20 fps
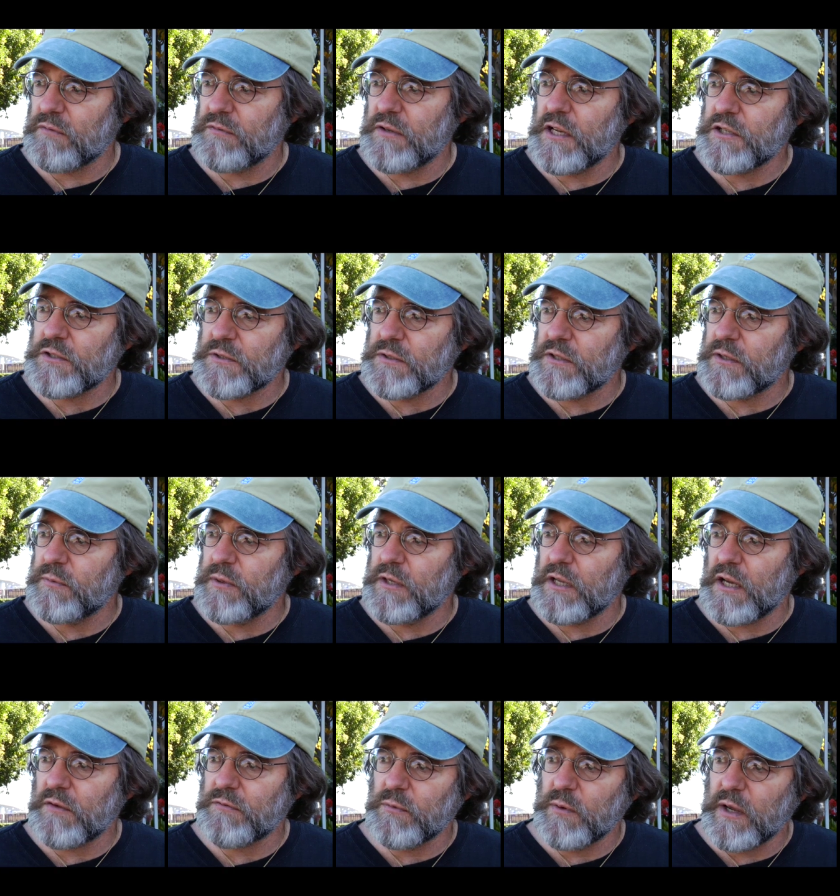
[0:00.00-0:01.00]
of nature, that we
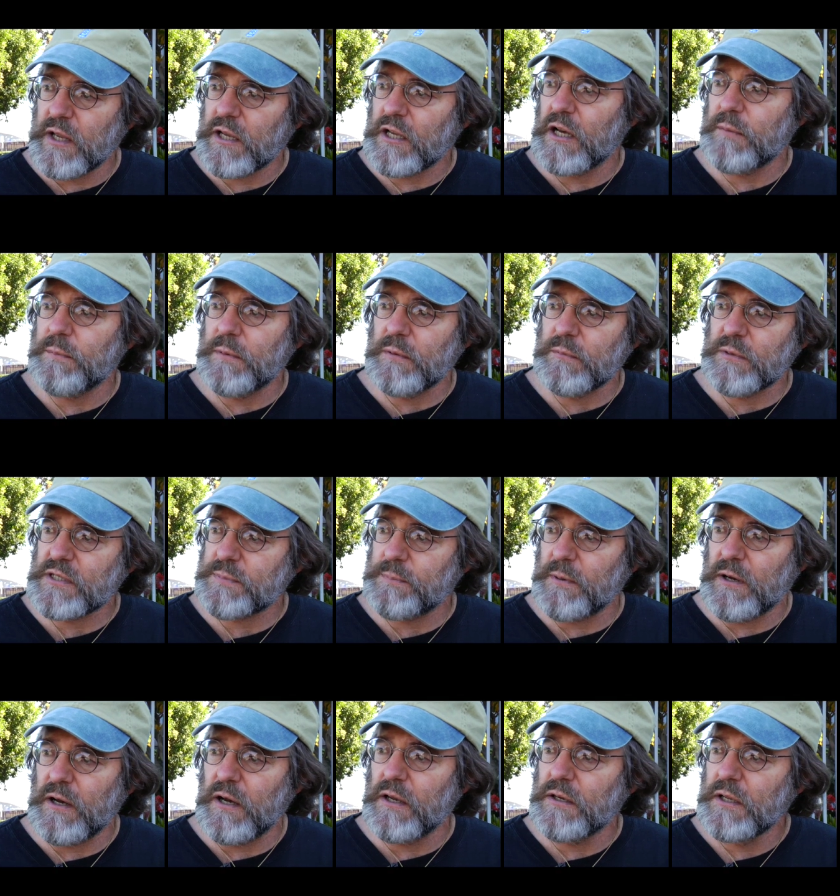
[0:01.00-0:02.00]
have to wake up and
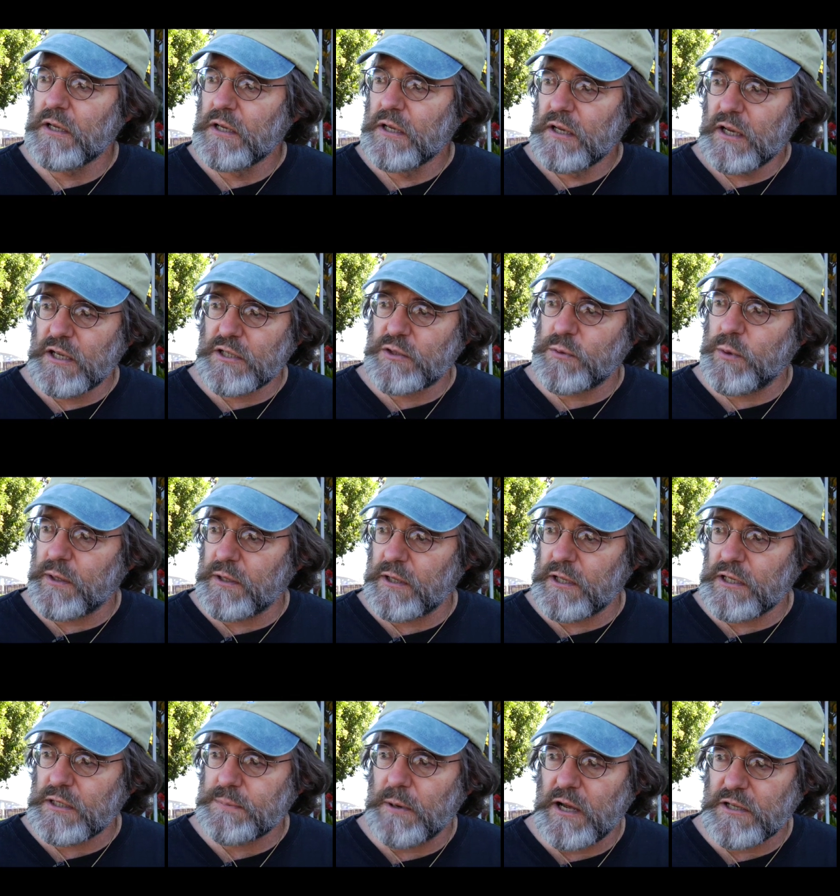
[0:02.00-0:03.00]
respond as
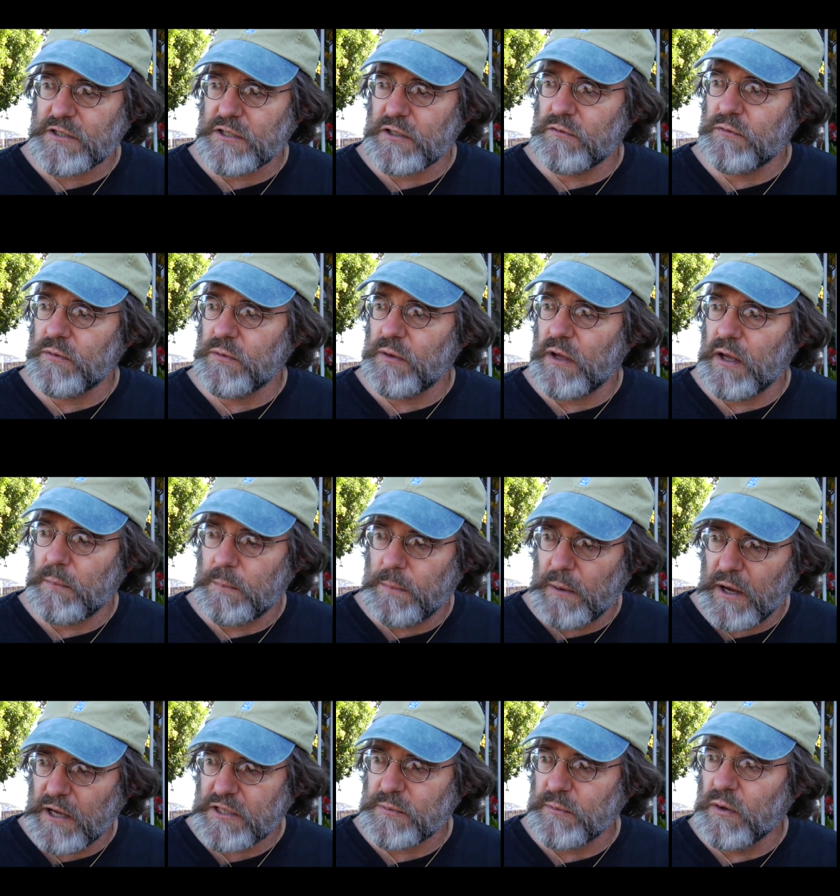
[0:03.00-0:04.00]
quickly as positive, uh,
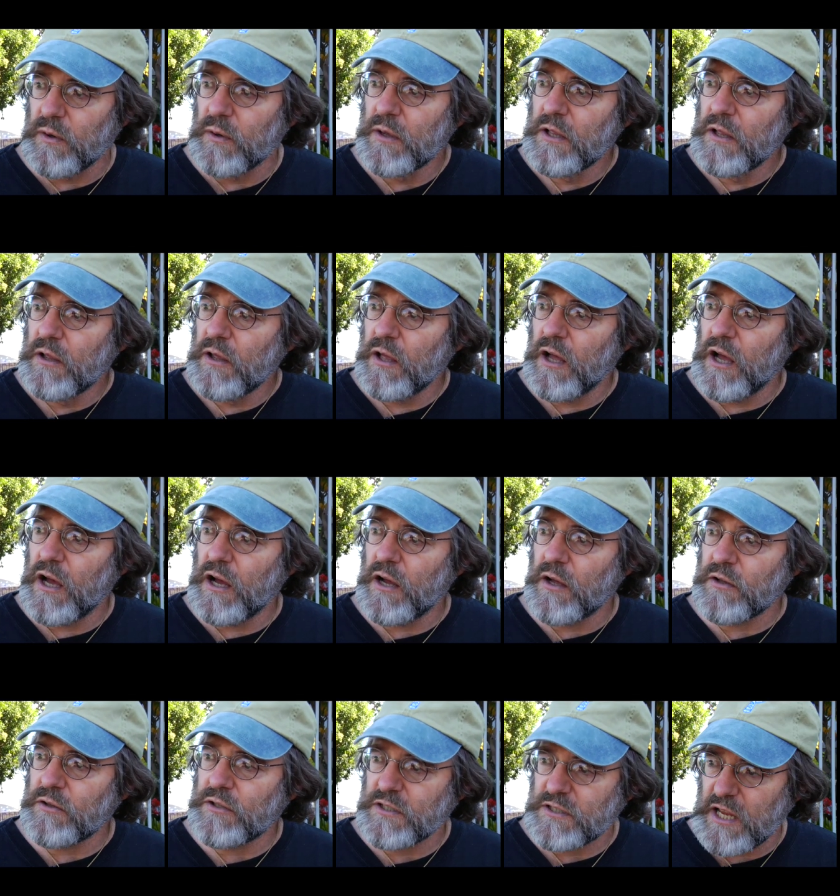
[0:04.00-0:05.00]
possible
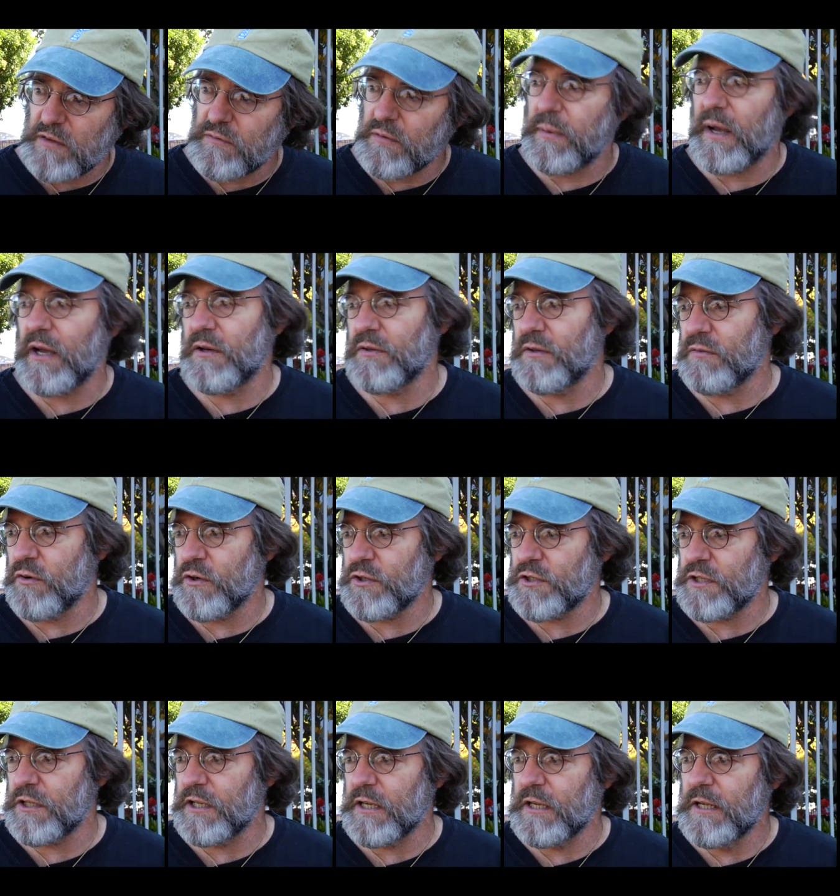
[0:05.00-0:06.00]
uh, to saving
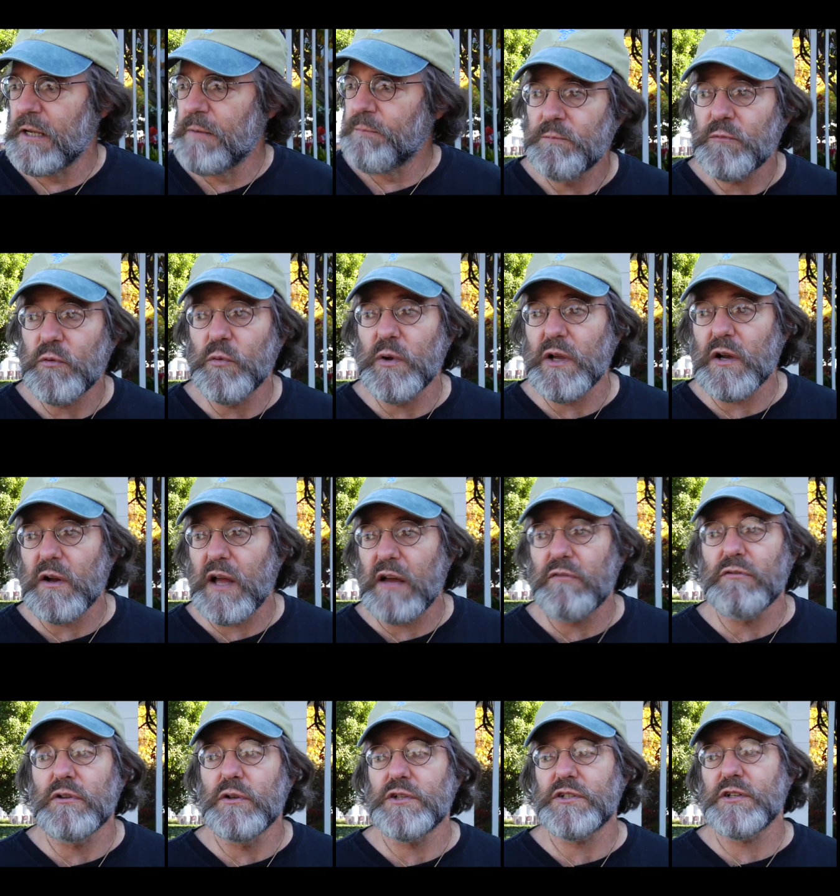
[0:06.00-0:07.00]
biodiversity. We are
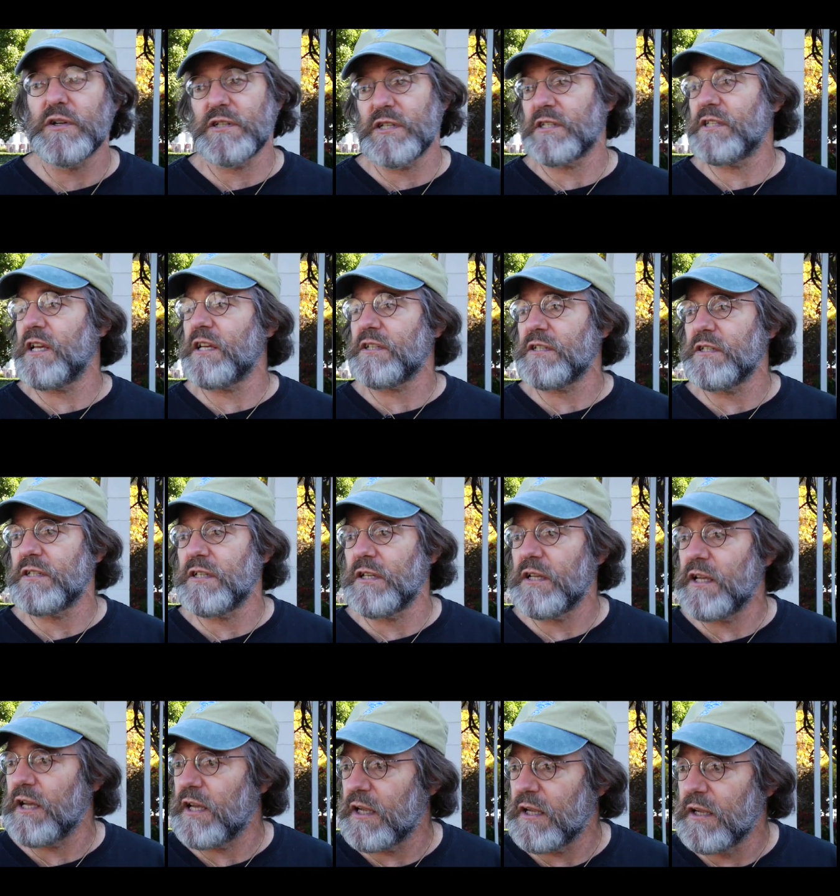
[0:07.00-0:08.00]
evolutionary successes
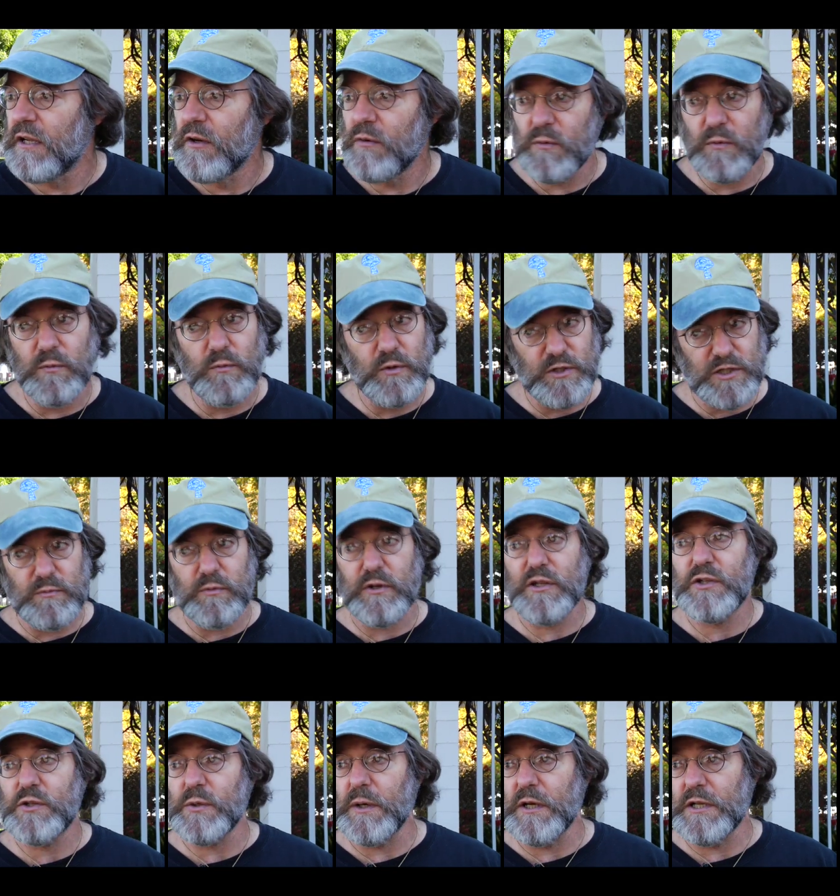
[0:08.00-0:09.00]
today. We should
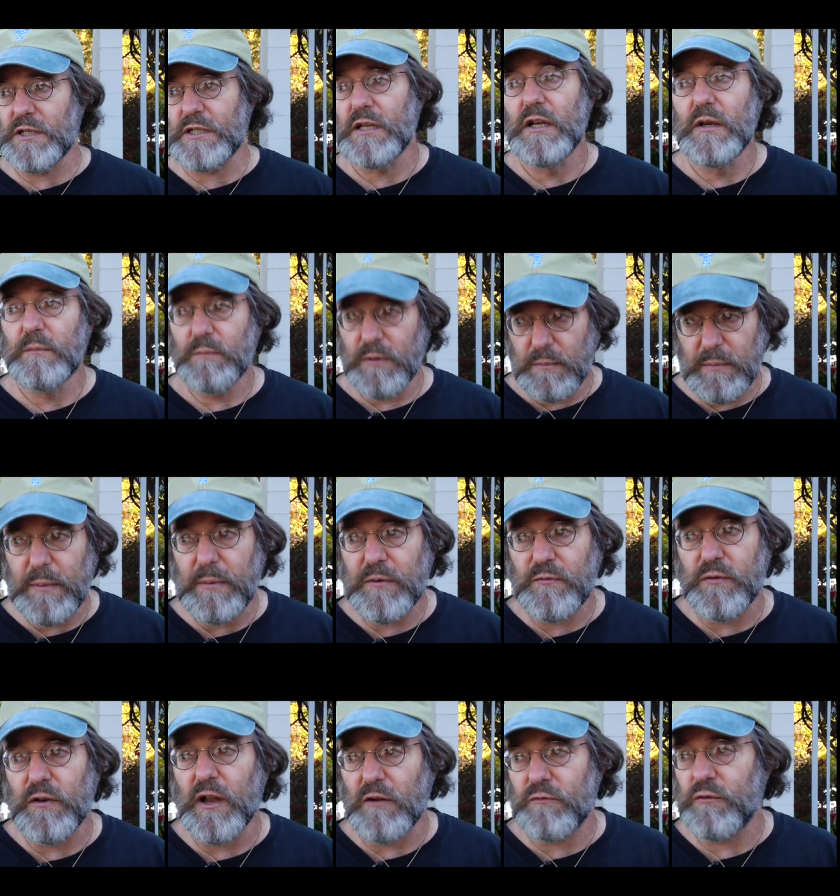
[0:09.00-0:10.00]
rejoice, but maybe
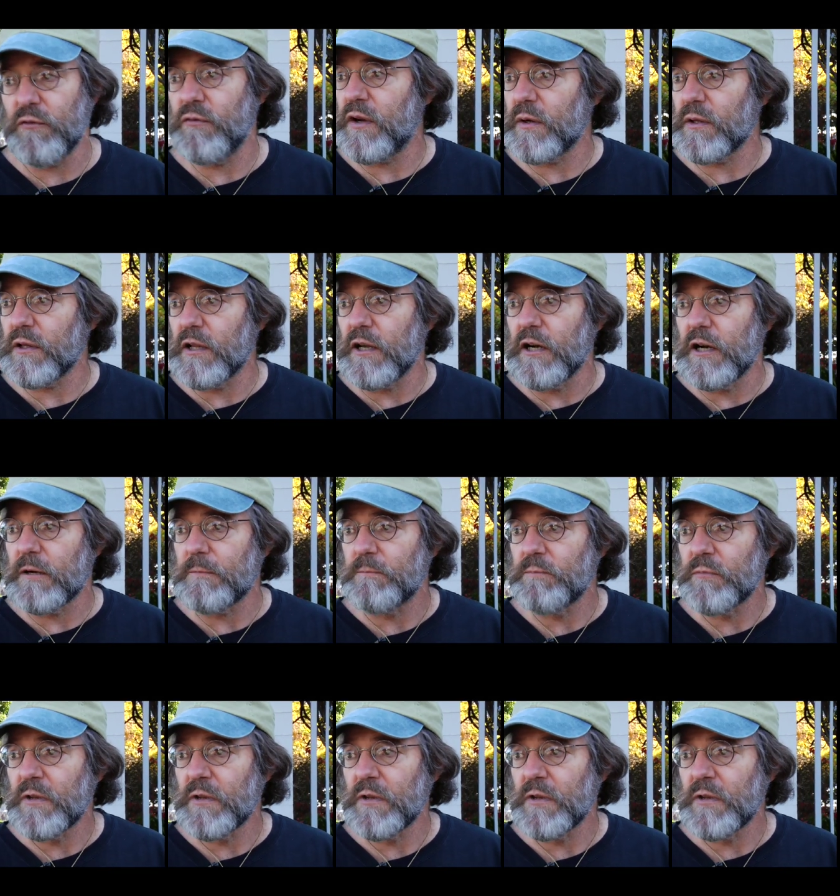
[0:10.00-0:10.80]
for not for very long.